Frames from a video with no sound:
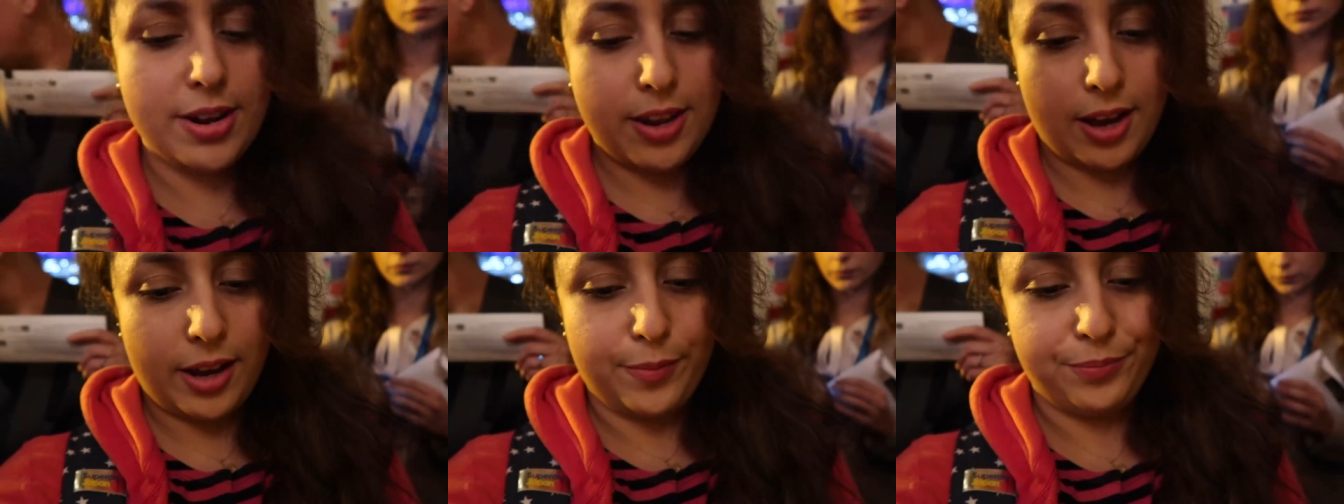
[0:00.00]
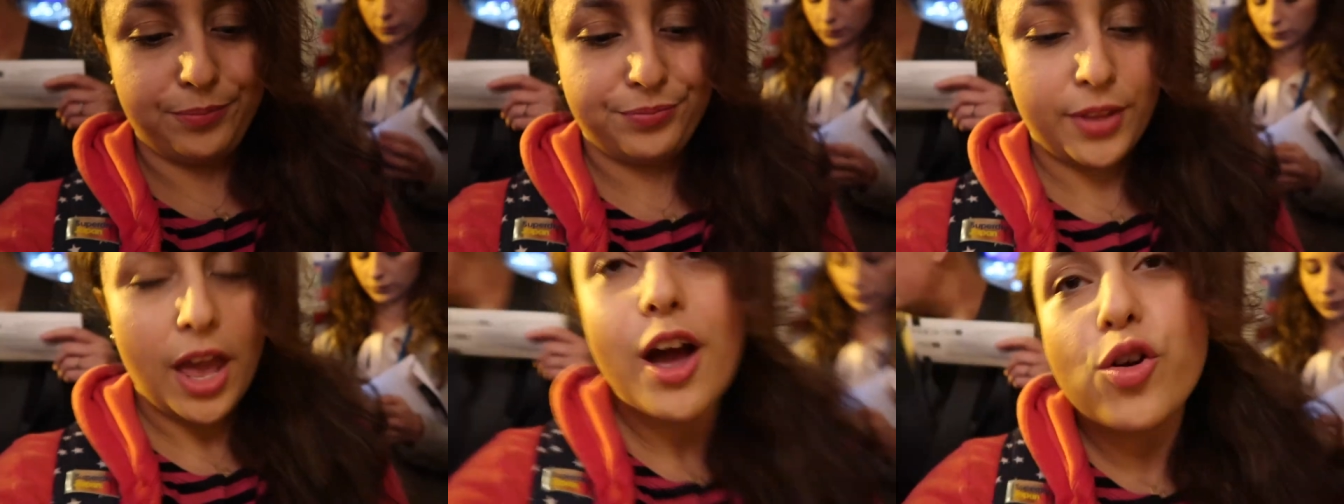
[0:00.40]
in the
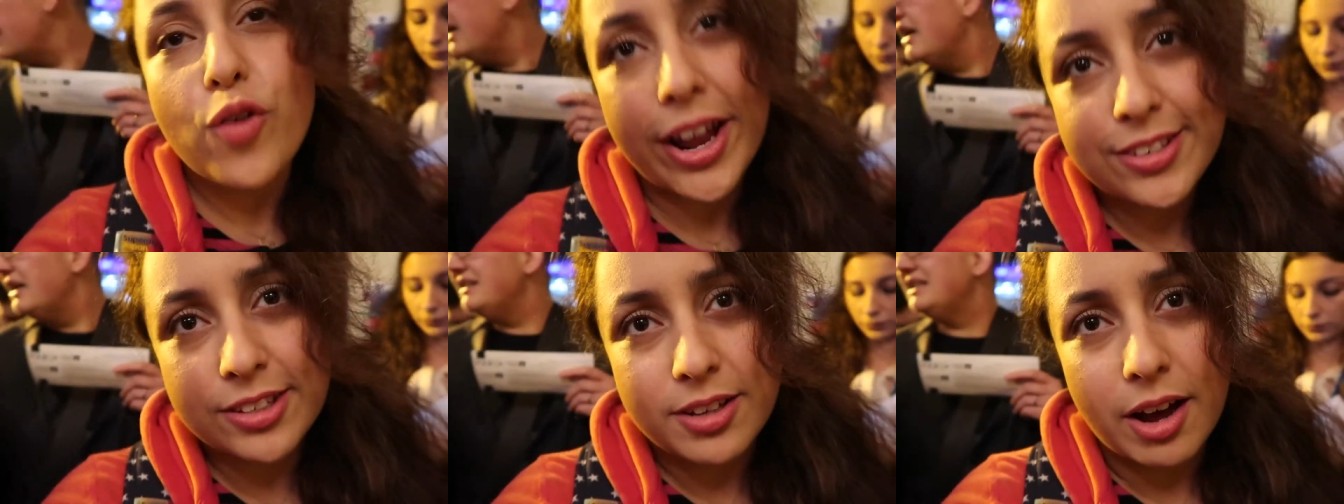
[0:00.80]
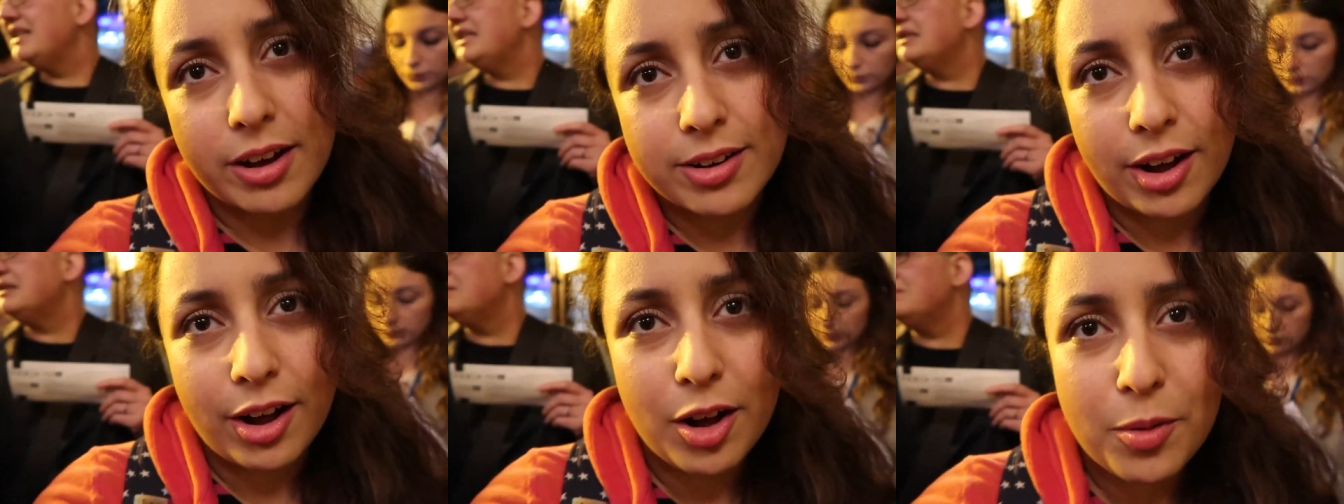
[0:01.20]
grand
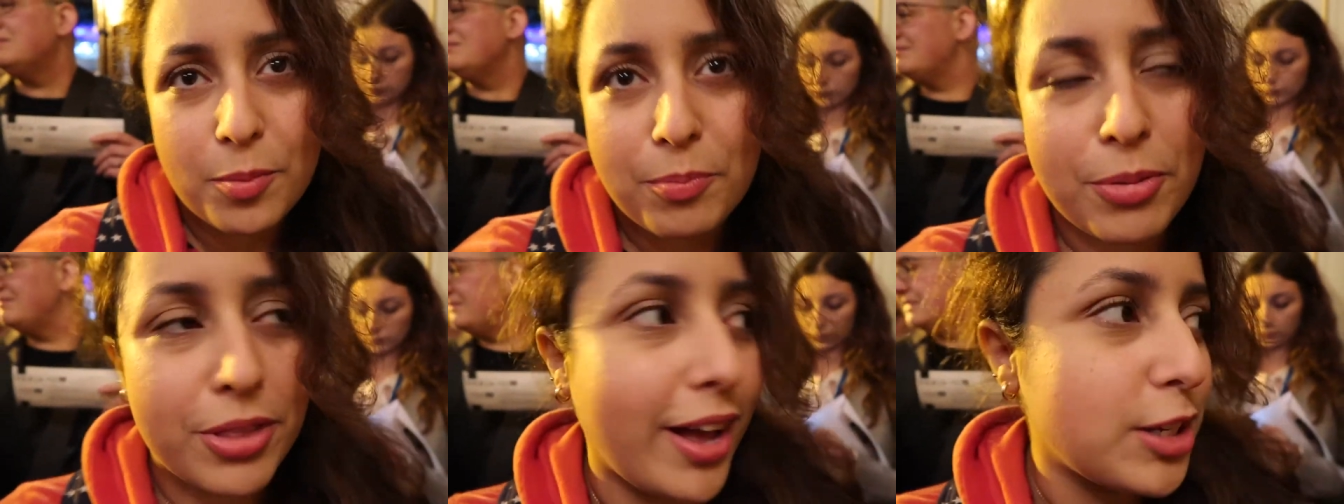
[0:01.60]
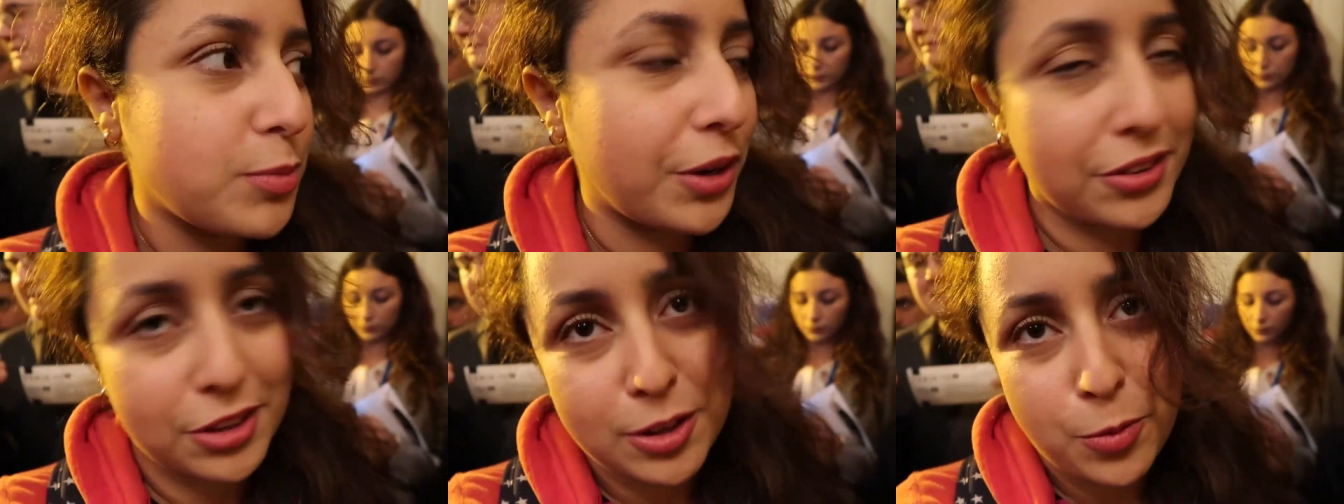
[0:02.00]
circle, but that's
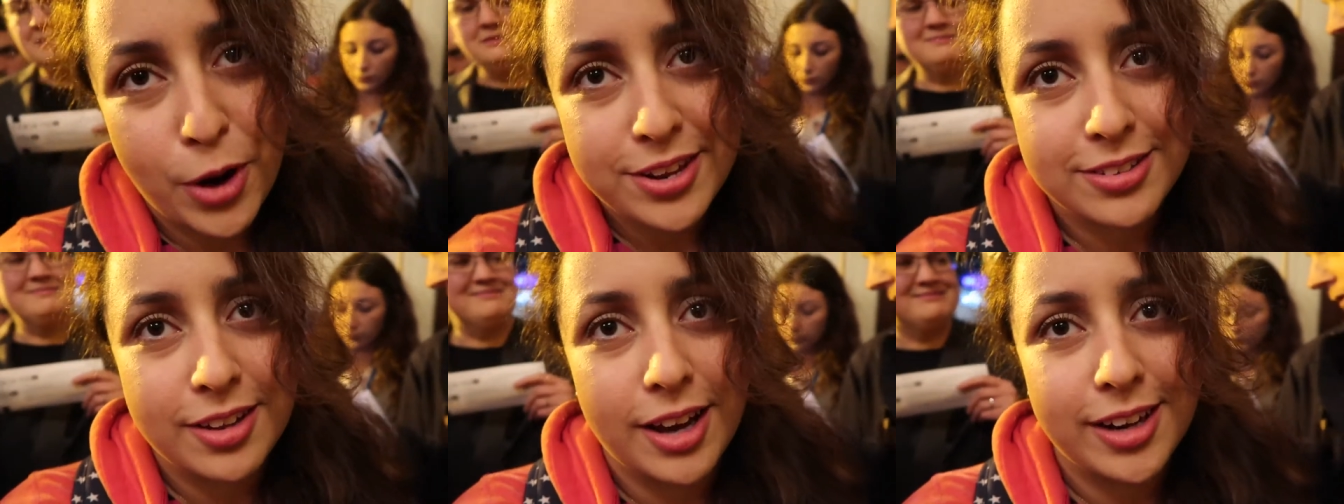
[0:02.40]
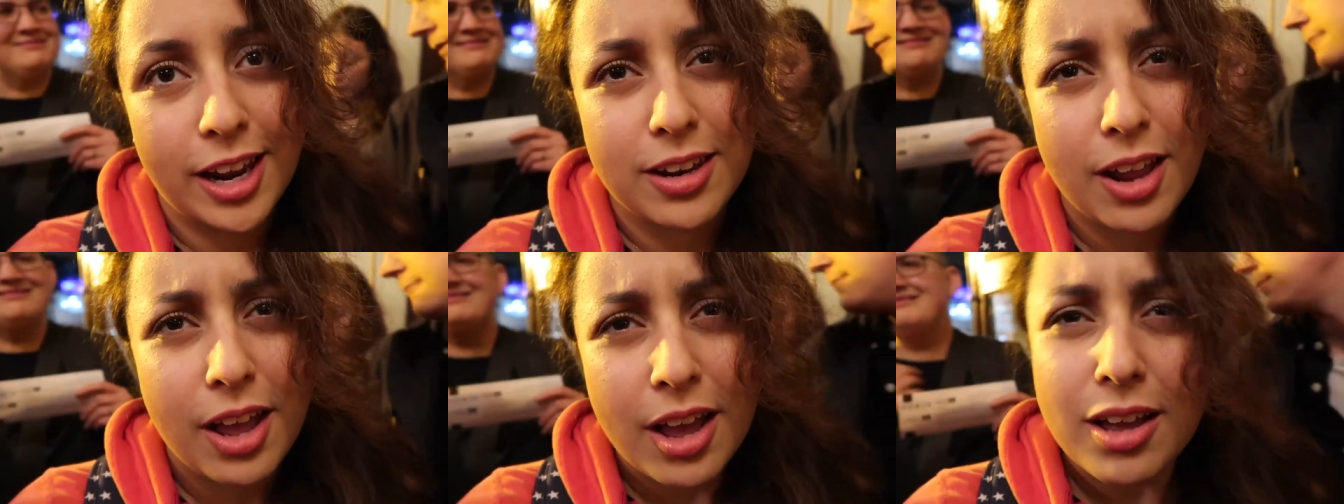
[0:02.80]
because it's a press night,
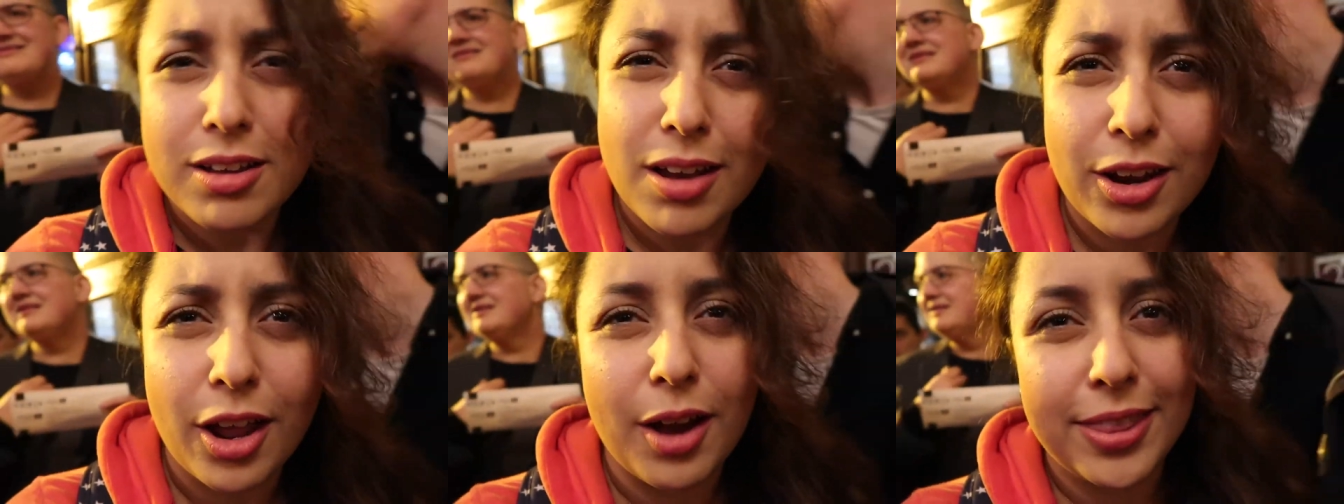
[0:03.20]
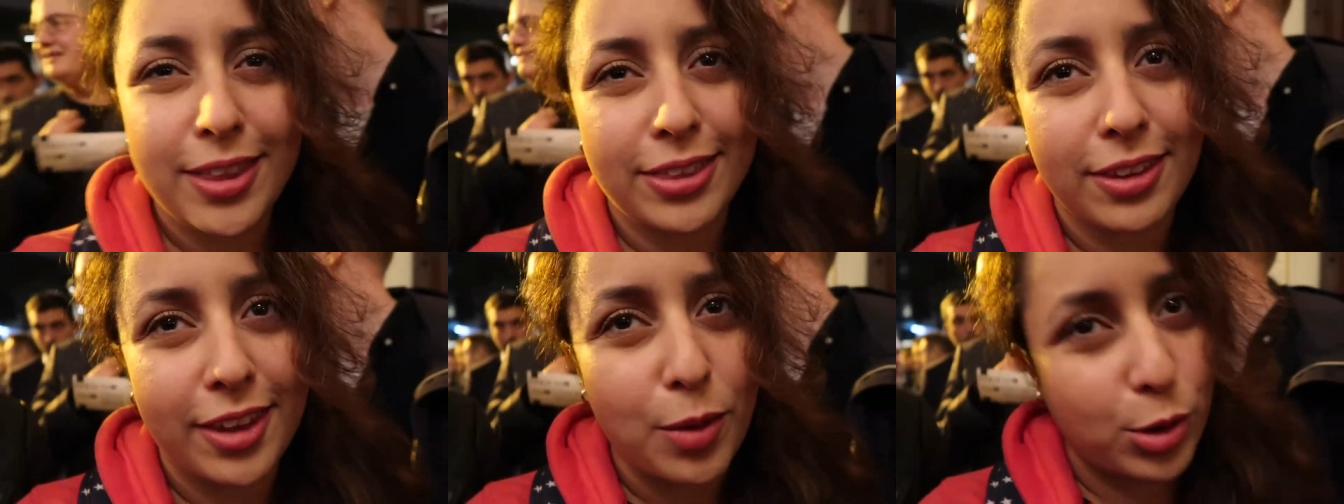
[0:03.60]
and you know, at the
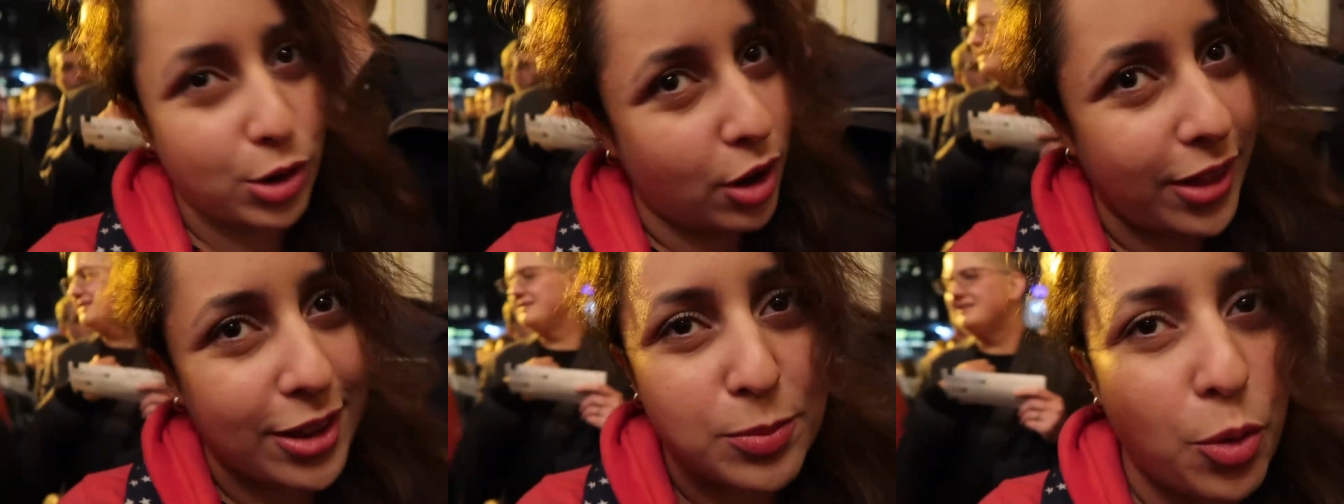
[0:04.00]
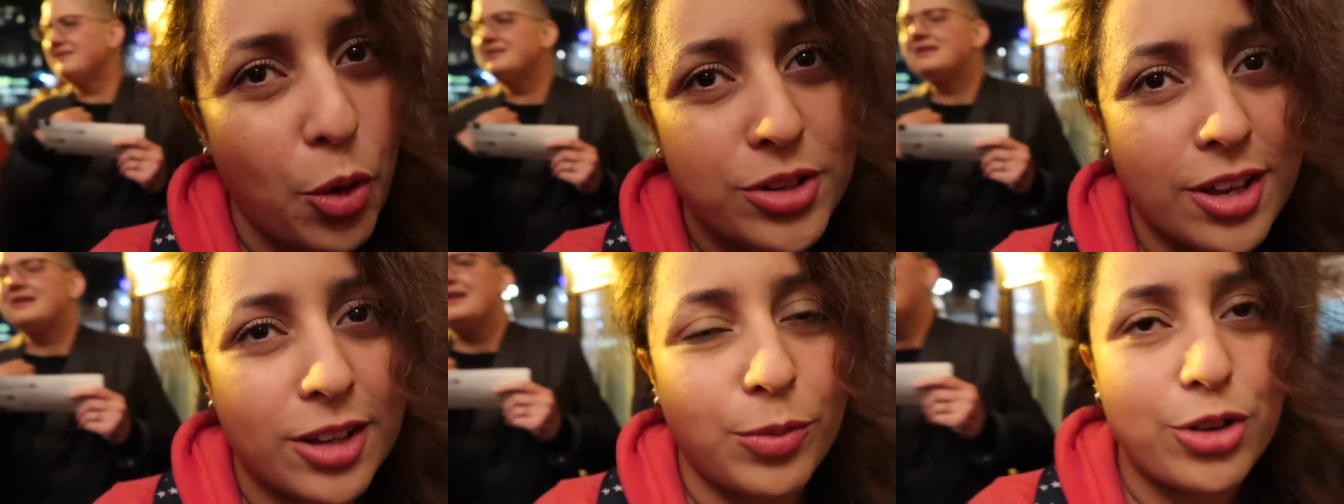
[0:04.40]
end of the day, we're not that
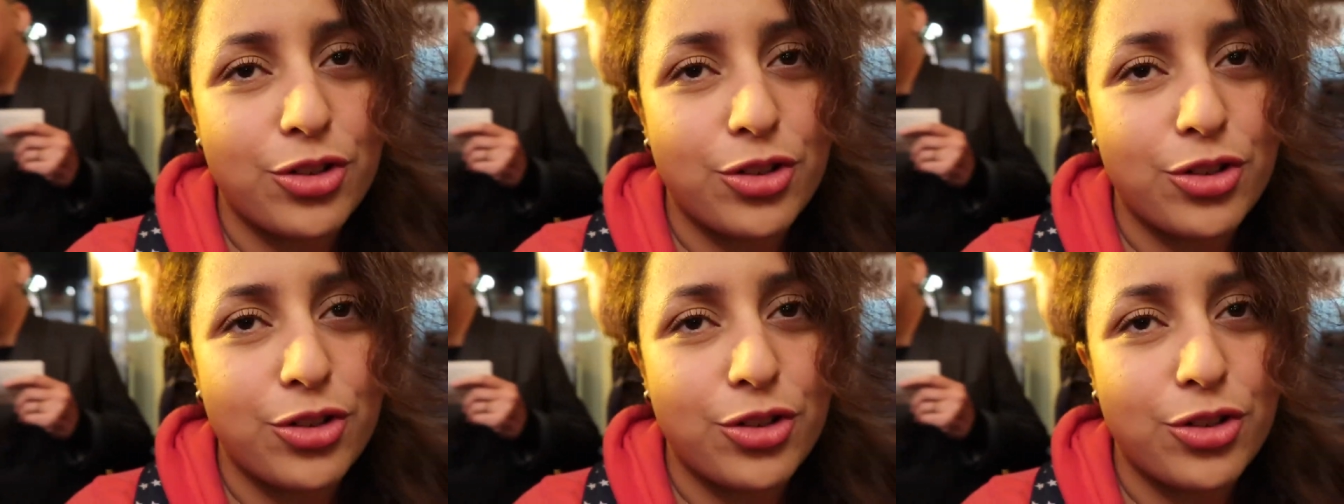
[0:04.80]
important.